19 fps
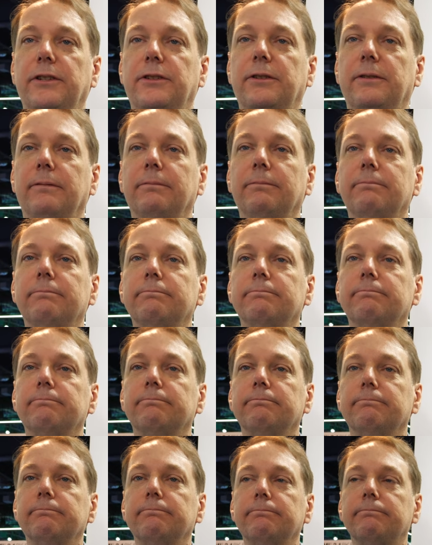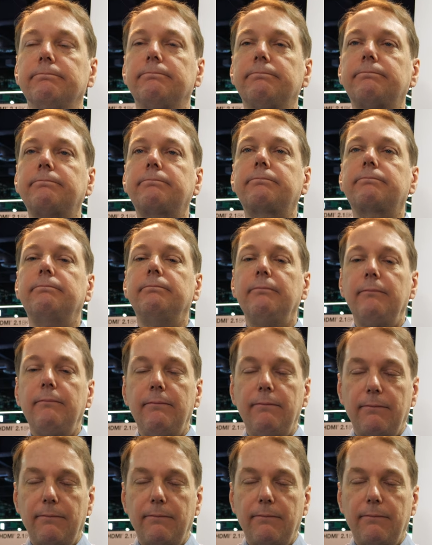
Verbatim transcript: Wireless speakers, all this